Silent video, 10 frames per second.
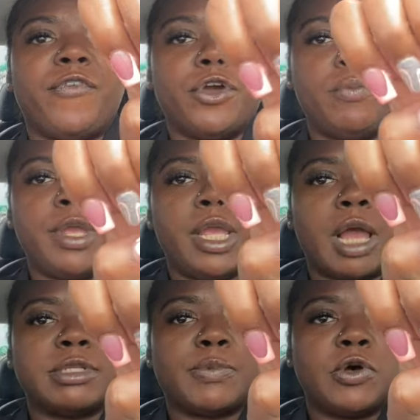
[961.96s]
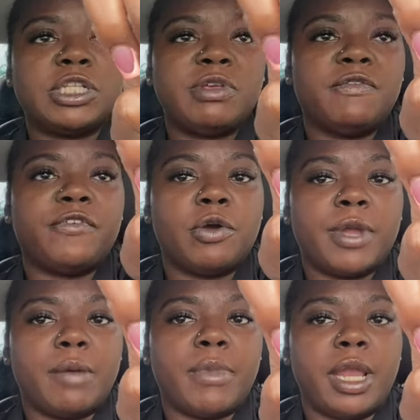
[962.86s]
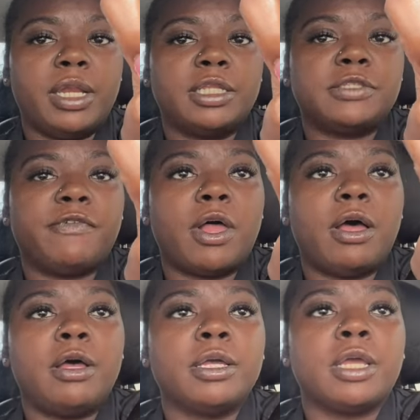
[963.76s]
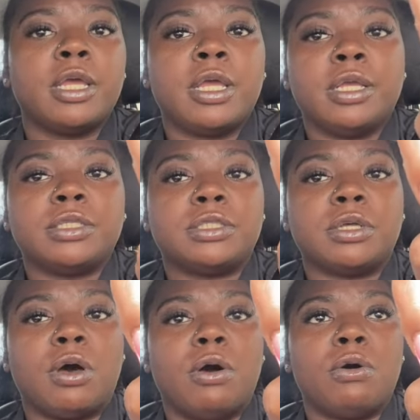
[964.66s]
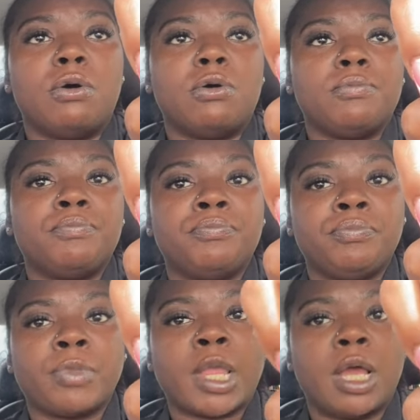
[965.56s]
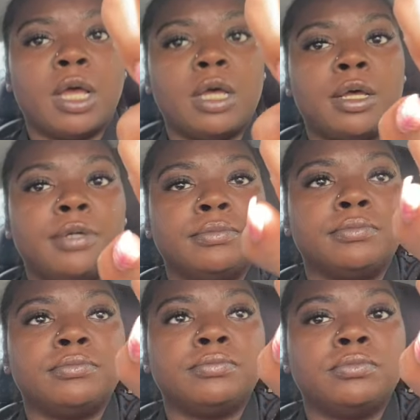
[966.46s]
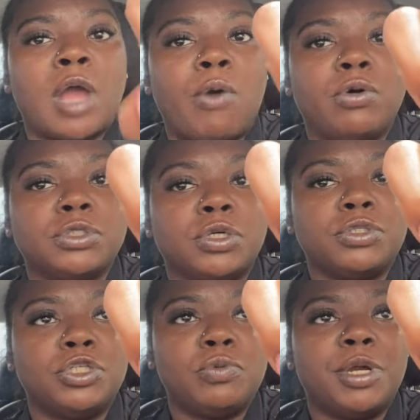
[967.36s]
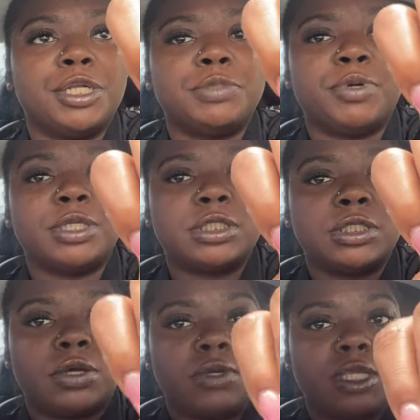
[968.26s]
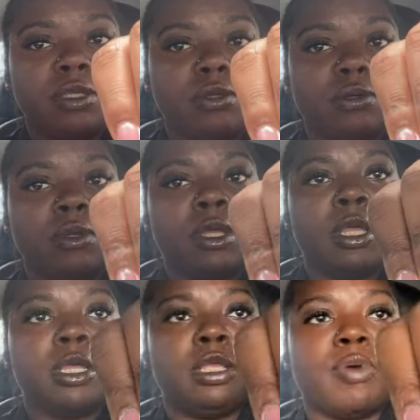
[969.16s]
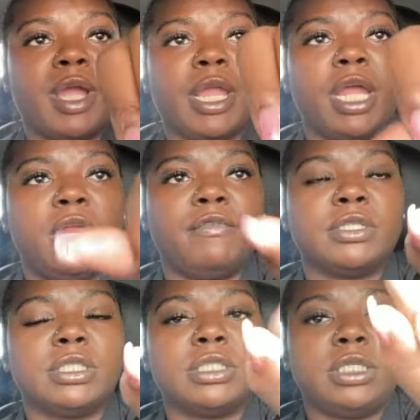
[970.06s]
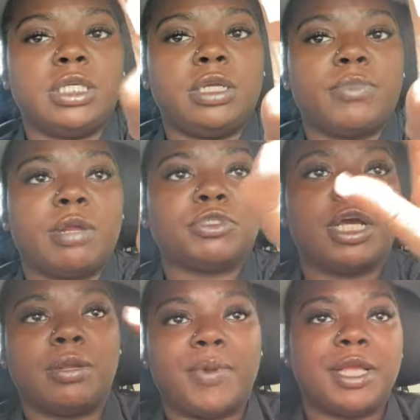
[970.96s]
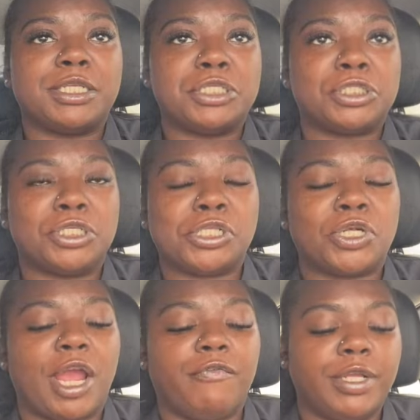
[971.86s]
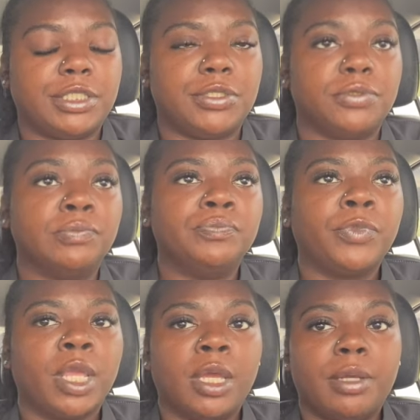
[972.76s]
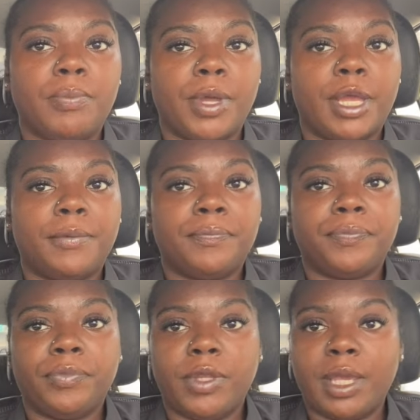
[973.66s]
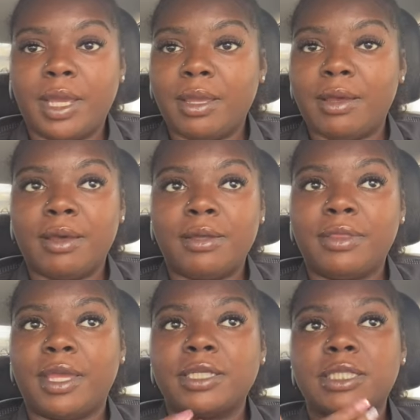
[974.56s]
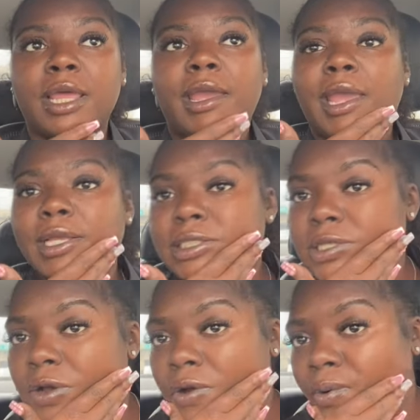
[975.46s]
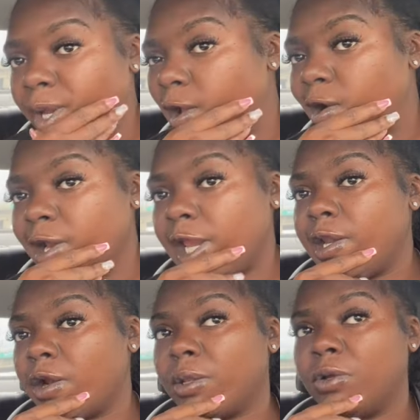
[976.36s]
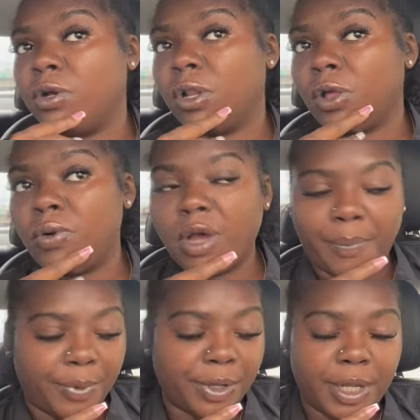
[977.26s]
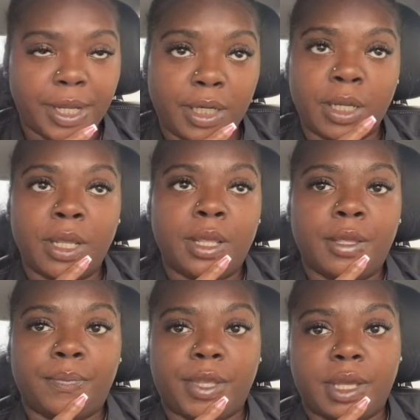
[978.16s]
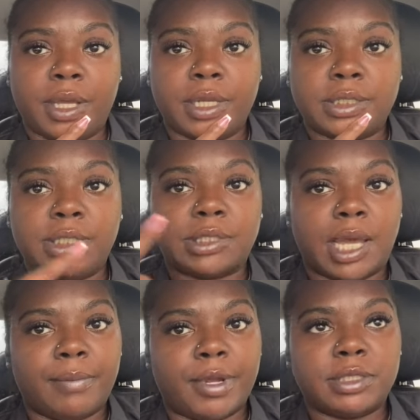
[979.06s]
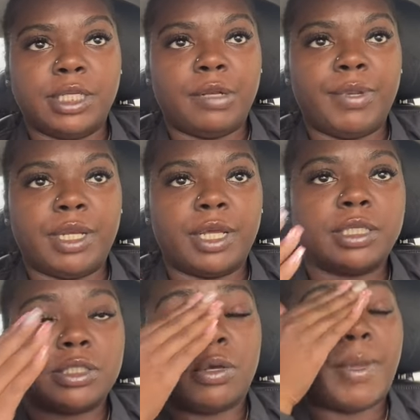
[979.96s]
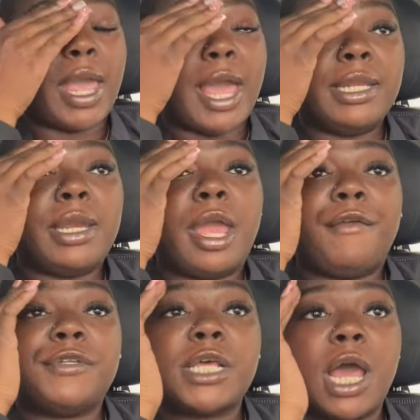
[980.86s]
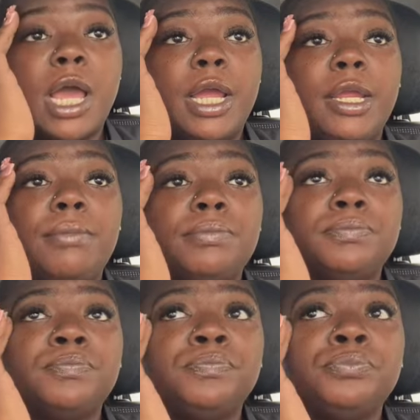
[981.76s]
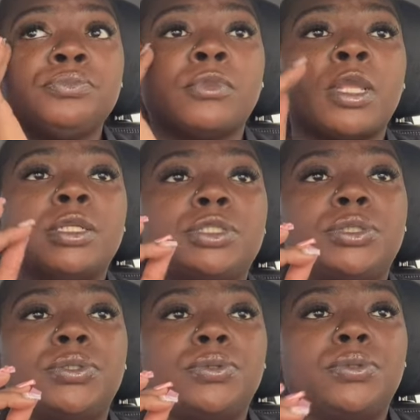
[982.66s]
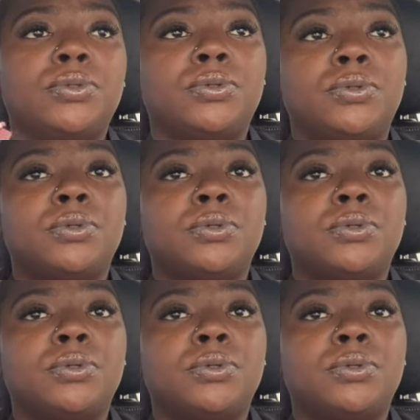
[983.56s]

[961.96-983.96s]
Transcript: filming, I'm supposed to be filming a maintenance vlog, so um, I won't show too much, but so cute. You probably can't even see, but I'm trying to pay attention to the traffic too. But yeah, y'all, that's that. So we are getting our little glow up on because these eyebrows need to be done so bad. I didn't have time to